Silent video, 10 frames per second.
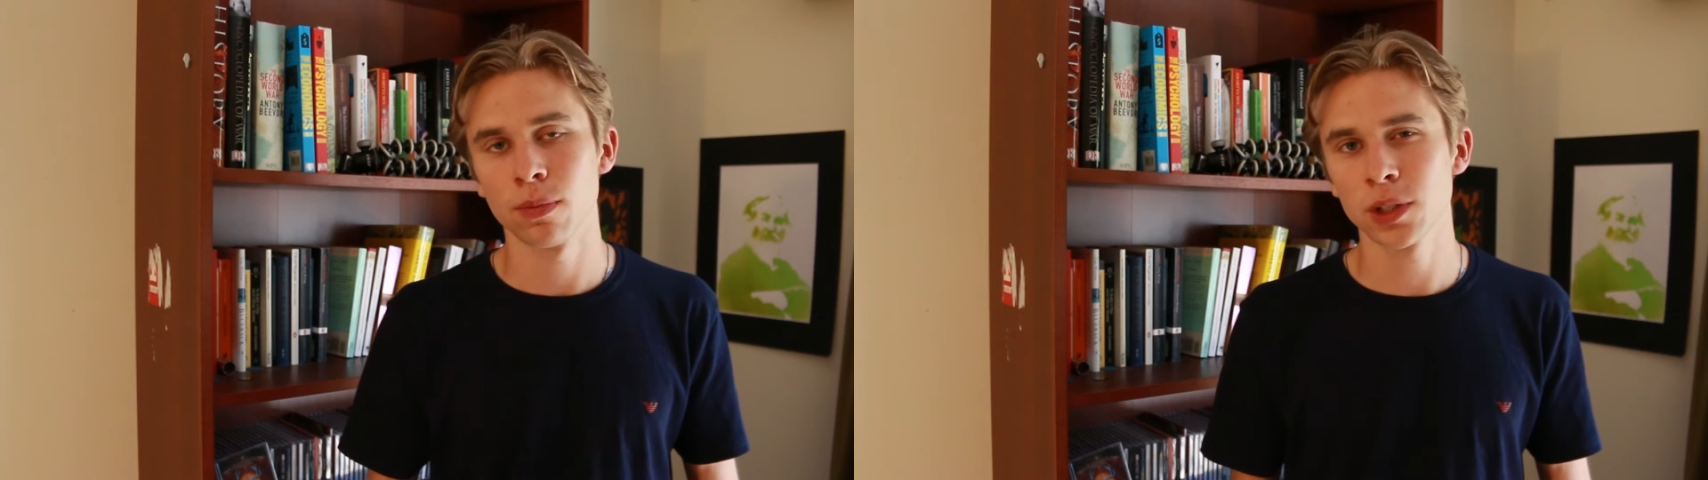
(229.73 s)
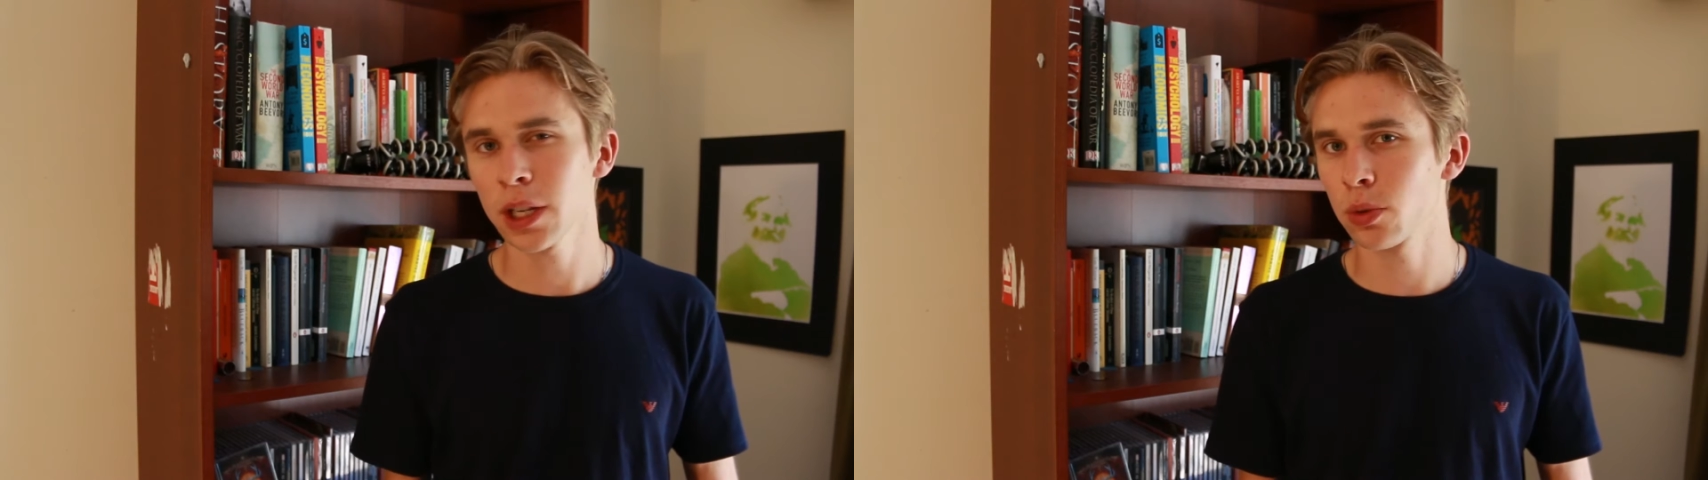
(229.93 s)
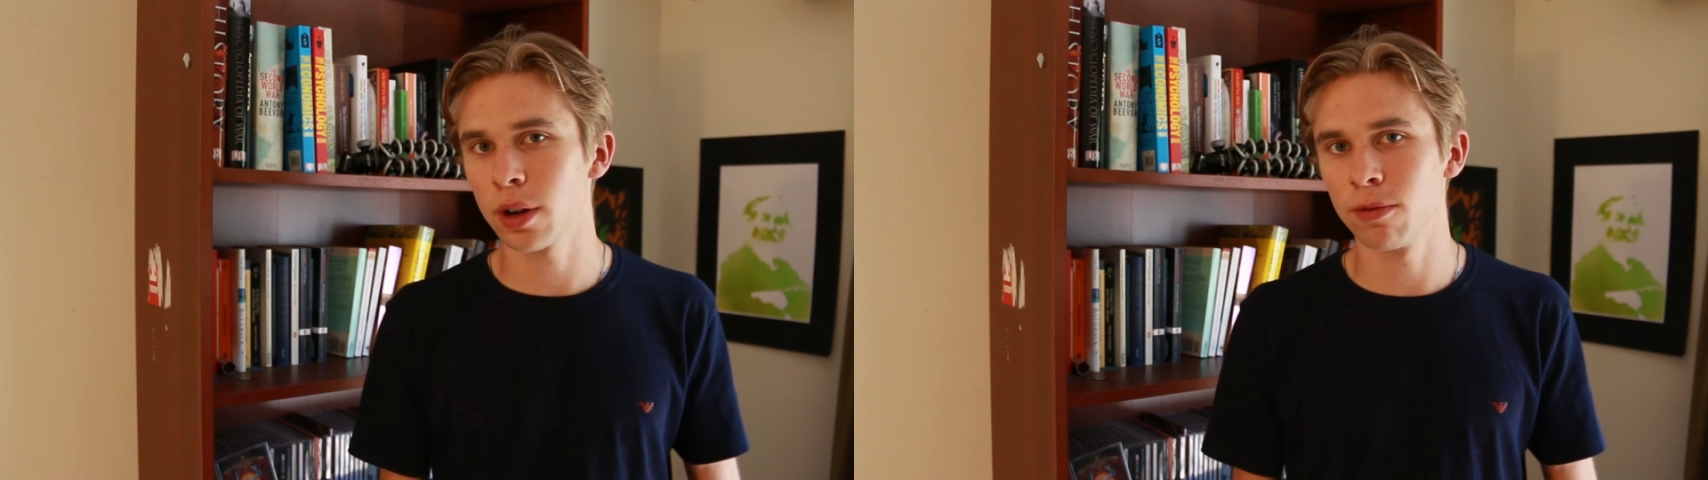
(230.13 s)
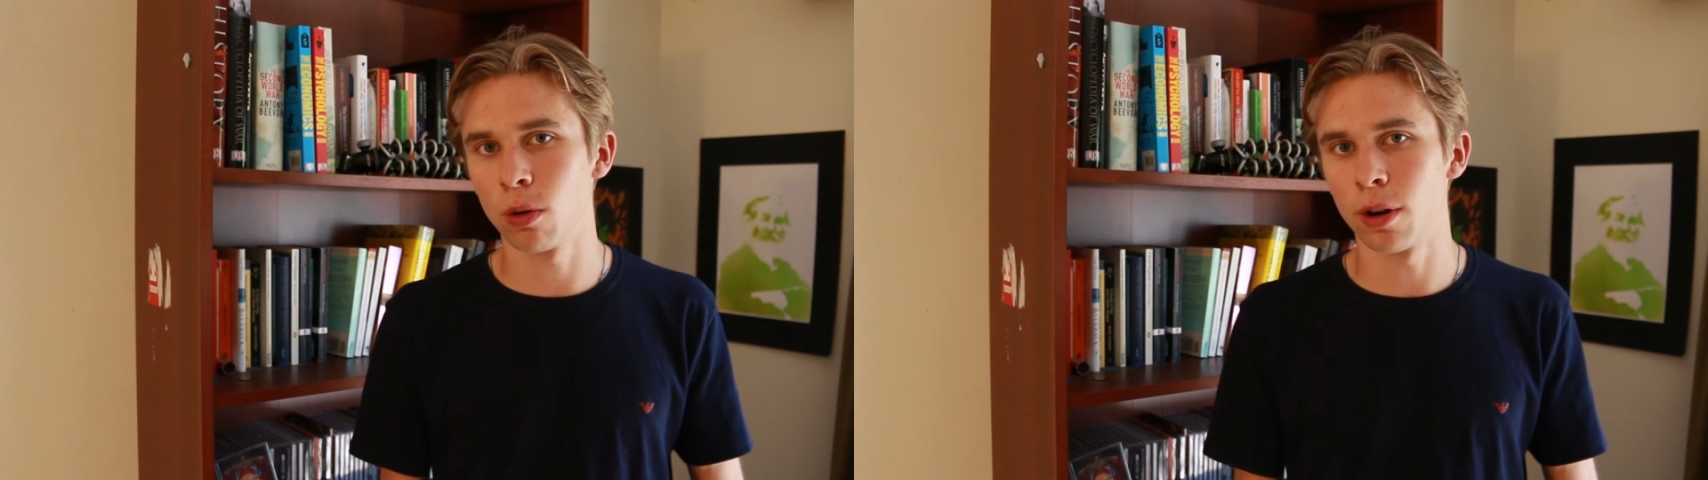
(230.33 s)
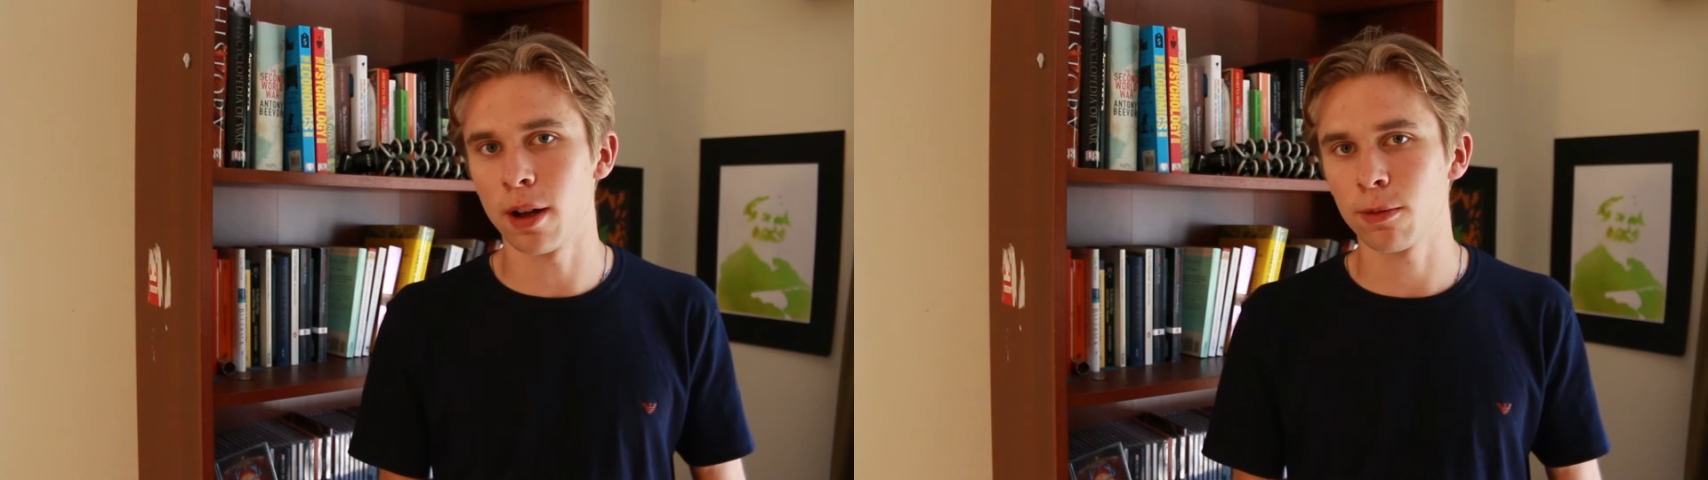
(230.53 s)
Sounds
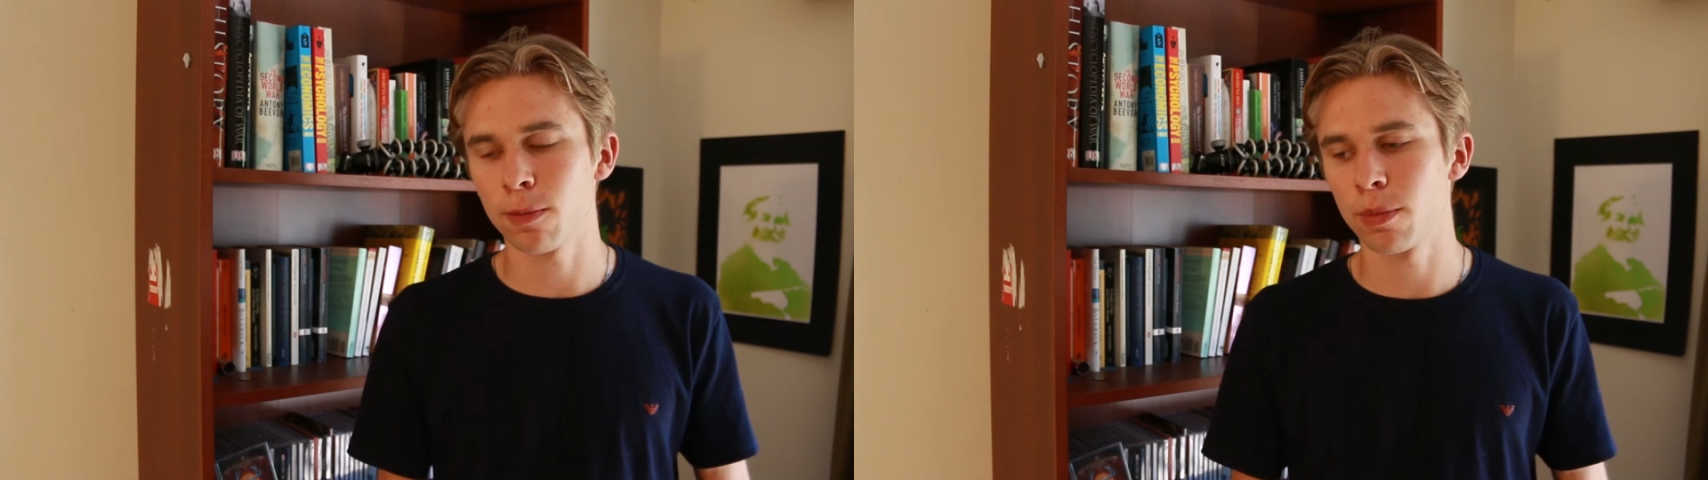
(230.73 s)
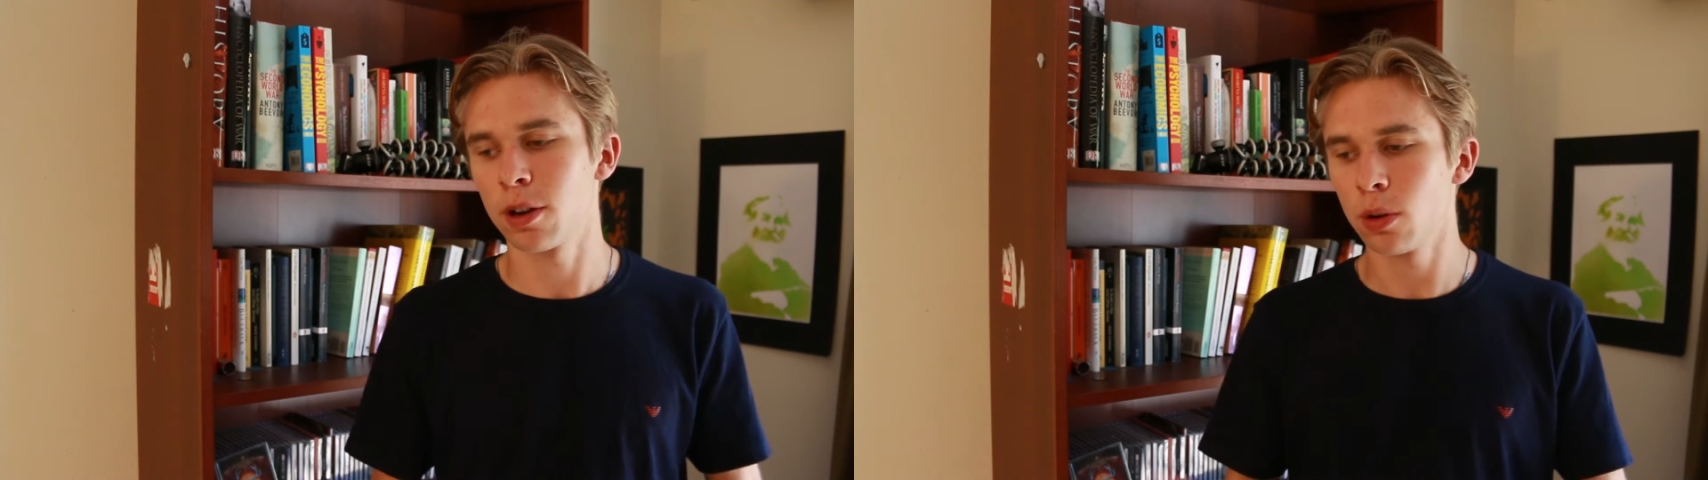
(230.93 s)
straightforward enough, but